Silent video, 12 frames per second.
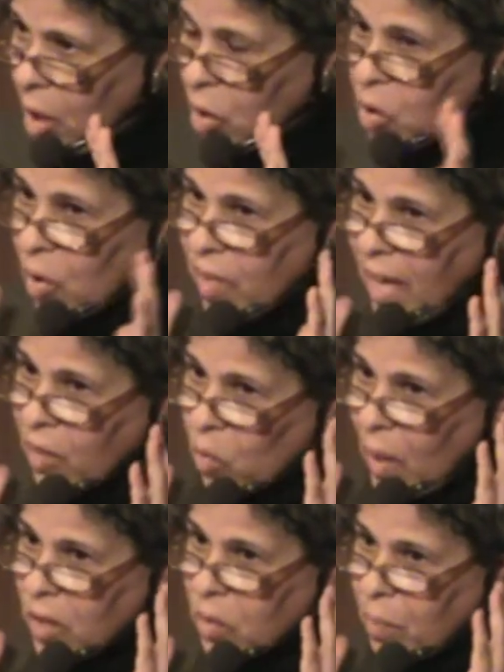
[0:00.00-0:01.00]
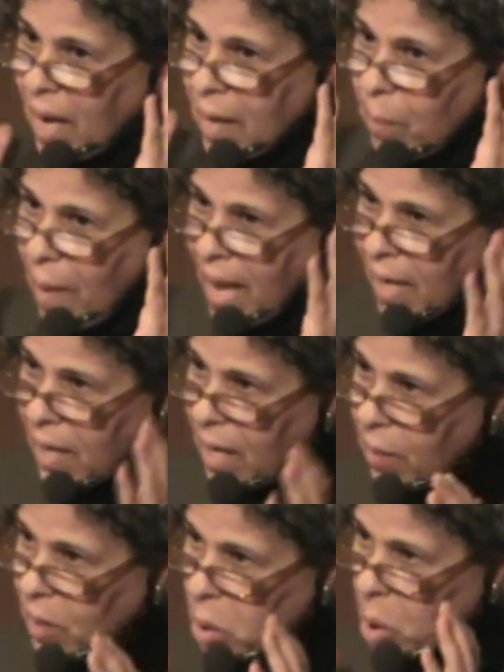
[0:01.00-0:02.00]
So that was my main
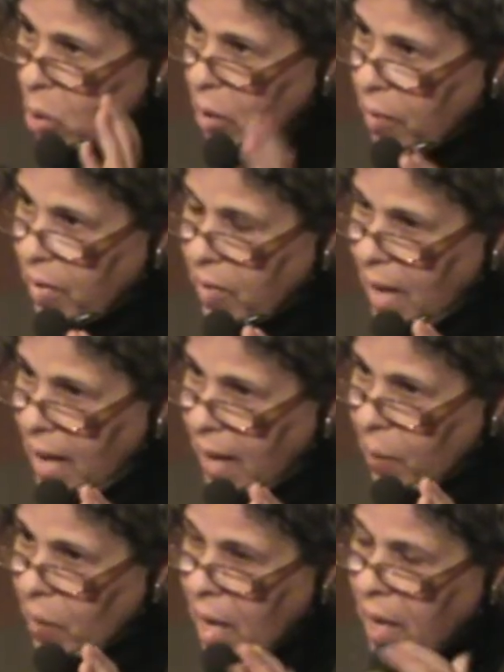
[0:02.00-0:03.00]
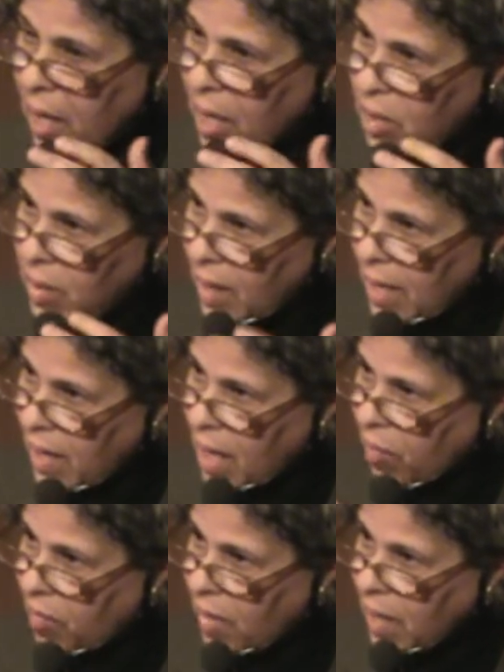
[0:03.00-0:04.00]
image all the time. His
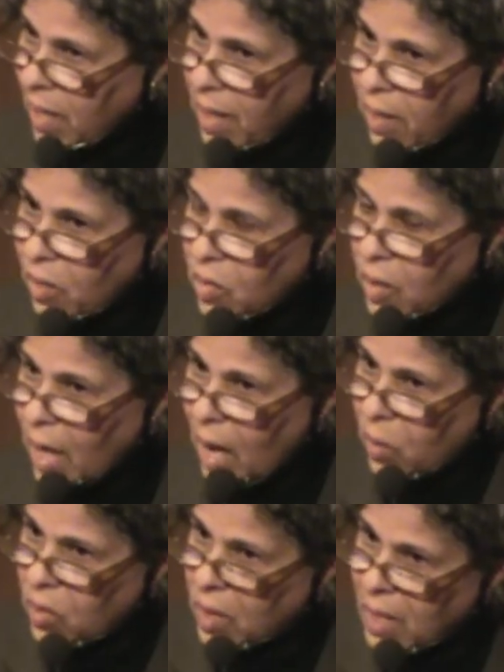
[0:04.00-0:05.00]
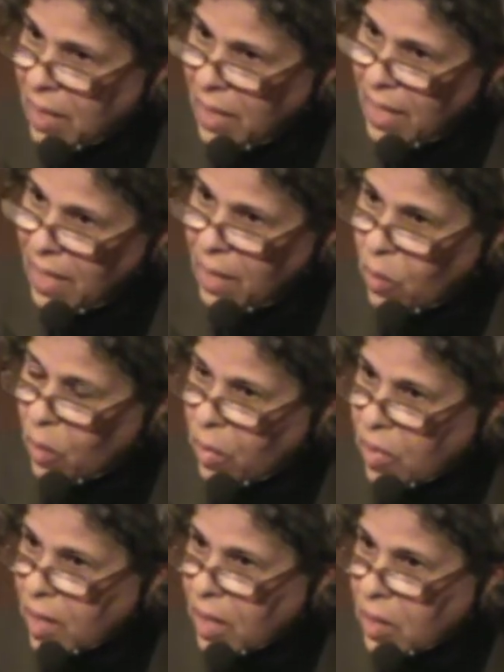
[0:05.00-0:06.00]
inner feelings, how is he dealing
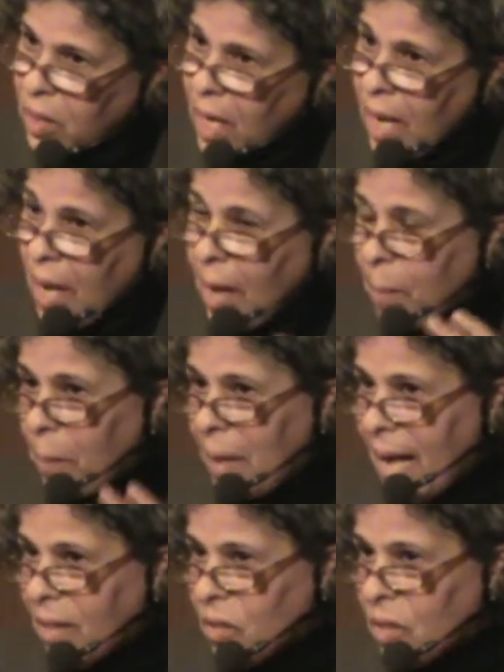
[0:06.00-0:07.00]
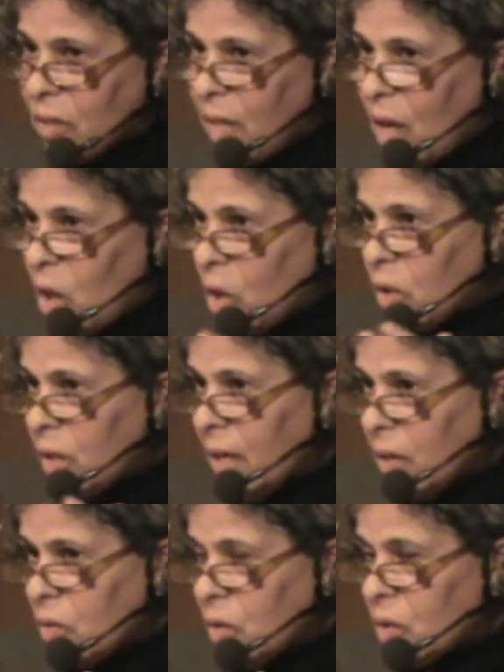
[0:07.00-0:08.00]
with things, plus the
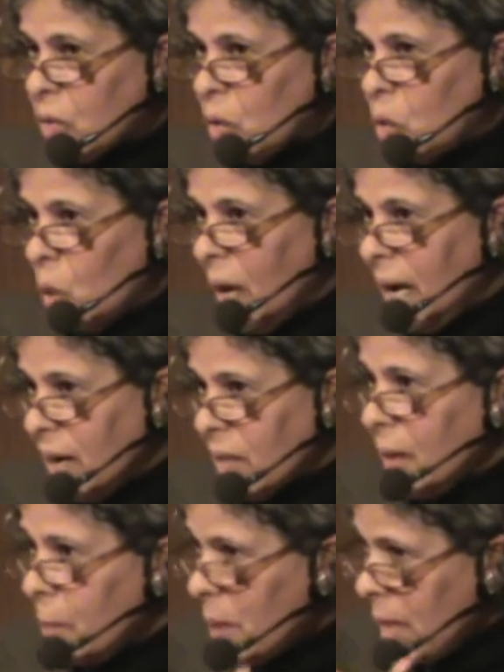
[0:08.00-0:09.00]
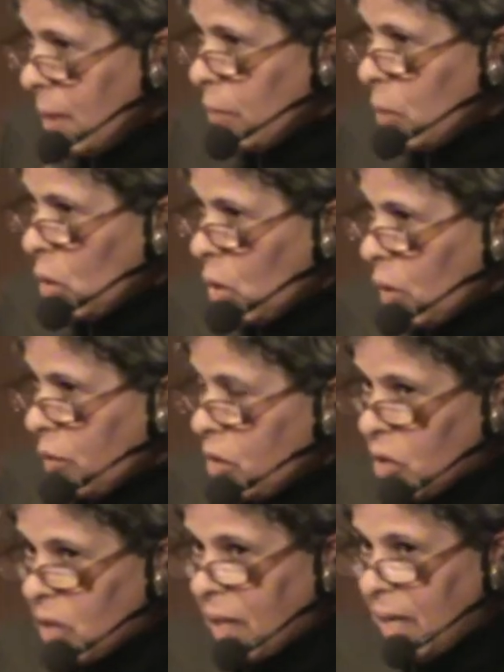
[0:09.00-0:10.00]
audience who are the people of
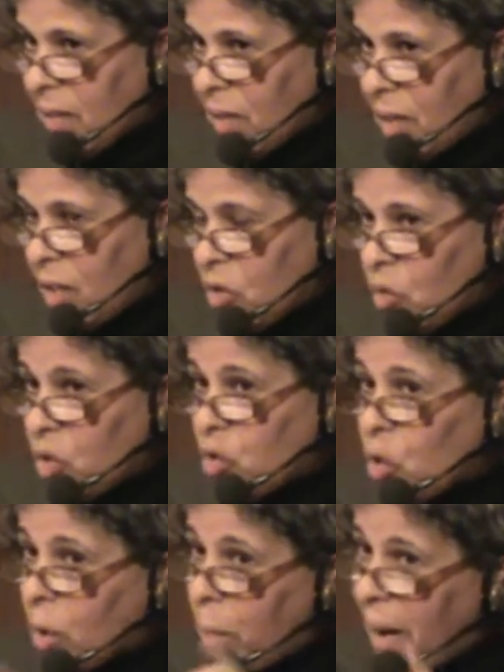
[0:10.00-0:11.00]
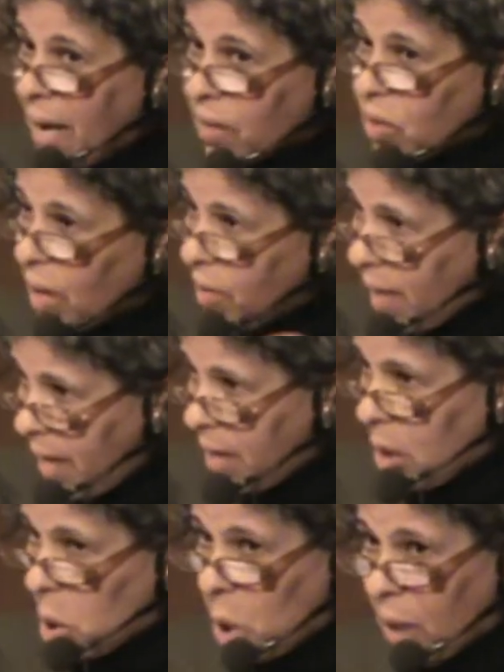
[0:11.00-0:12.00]
those countries which took part in the
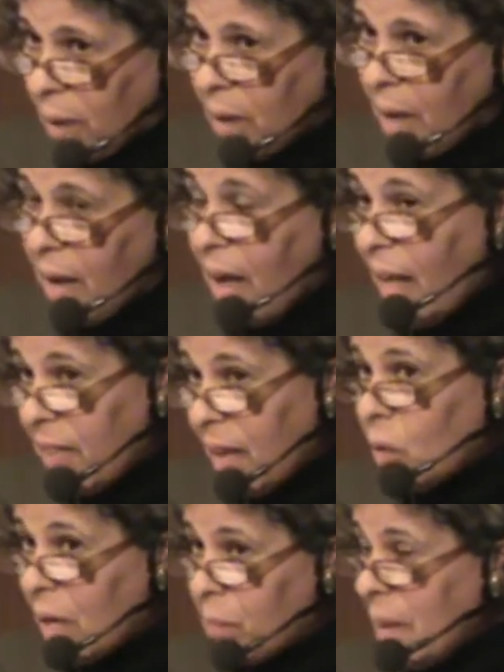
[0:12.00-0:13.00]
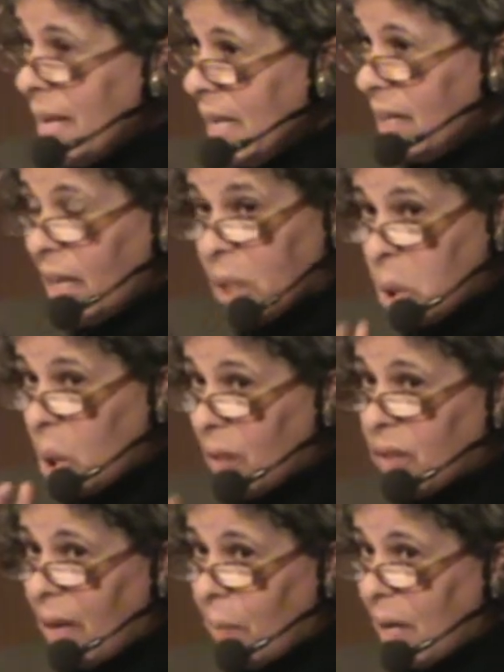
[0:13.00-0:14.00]
aggression. And there were many, not
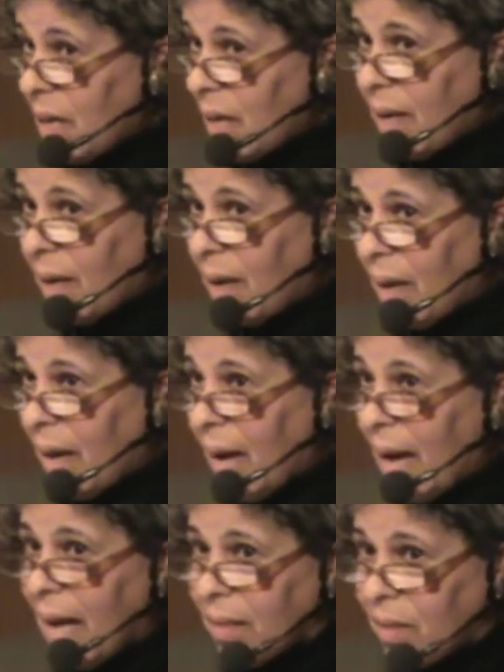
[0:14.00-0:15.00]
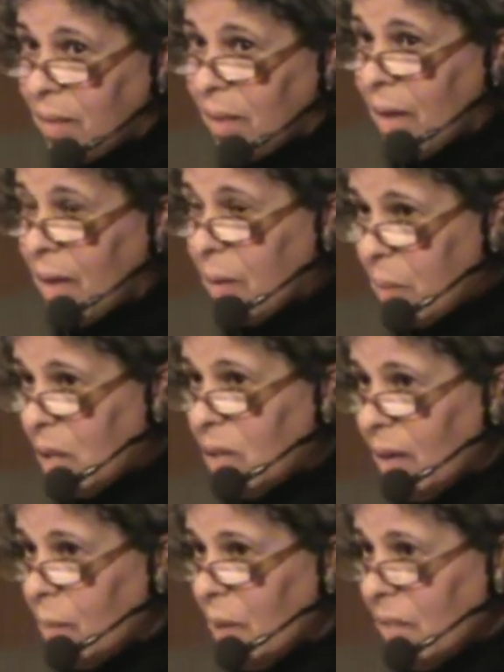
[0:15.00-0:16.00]
just America and
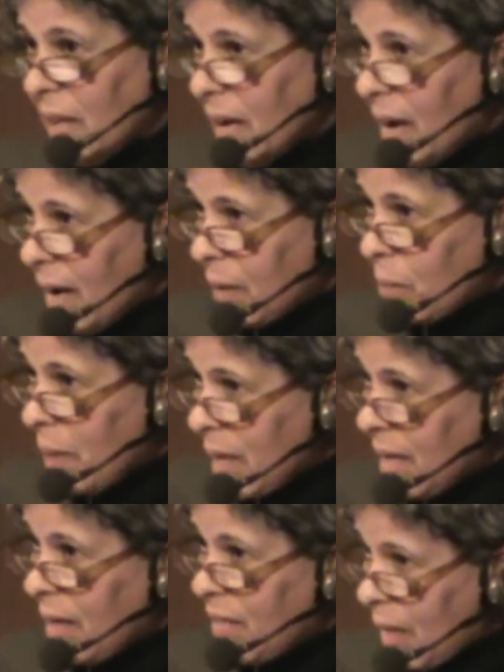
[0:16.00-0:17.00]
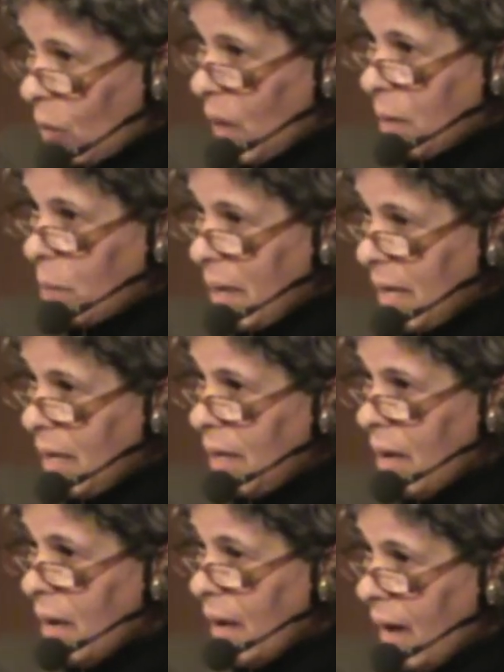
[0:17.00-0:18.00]
Britain, but there were
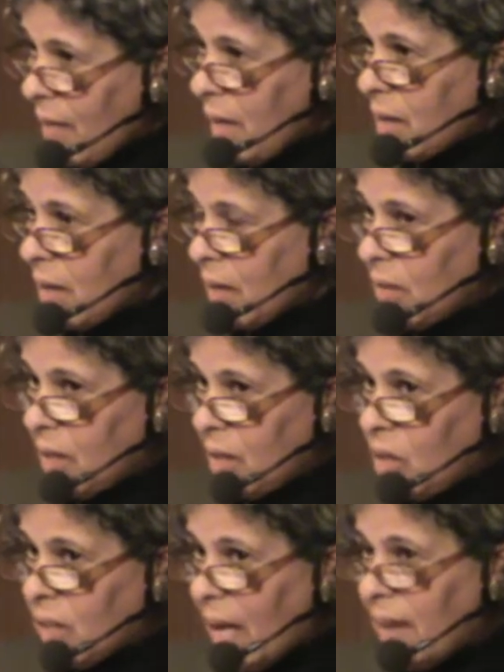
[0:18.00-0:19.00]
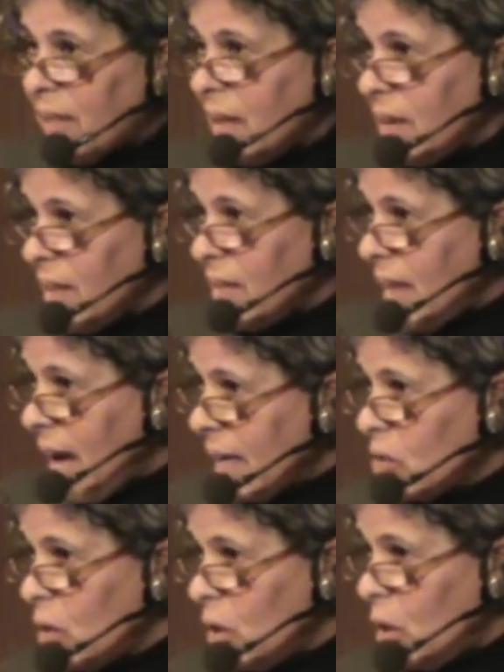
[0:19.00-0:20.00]
many other countries under the
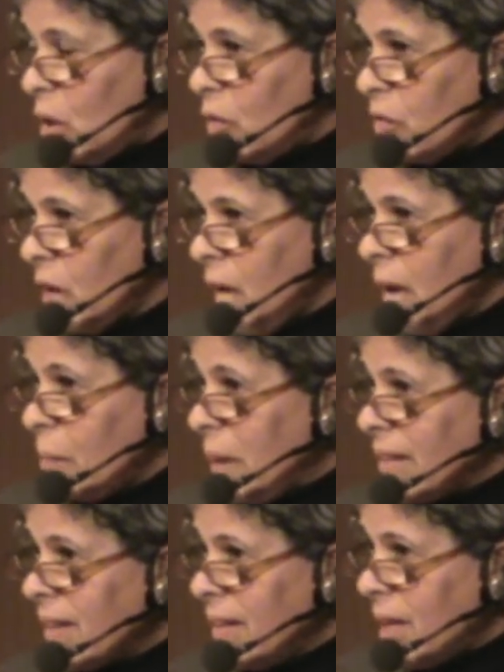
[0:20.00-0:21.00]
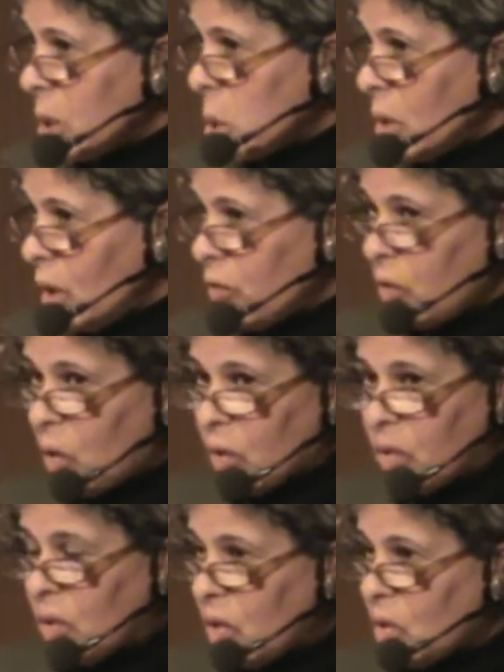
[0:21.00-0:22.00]
title of multinational
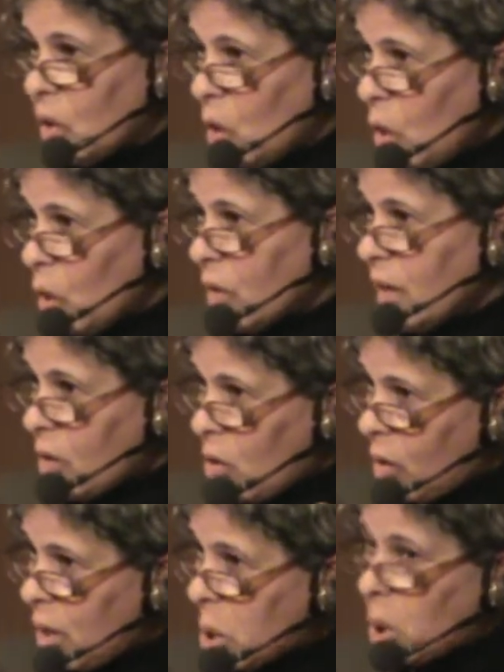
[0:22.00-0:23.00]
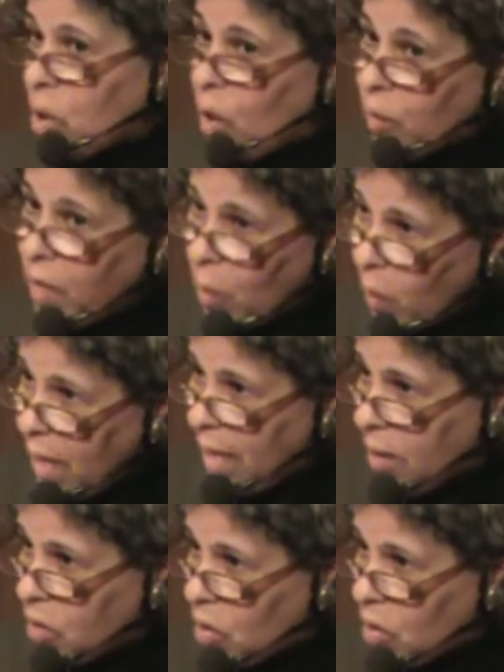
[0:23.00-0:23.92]
forces or the coalition of the willing.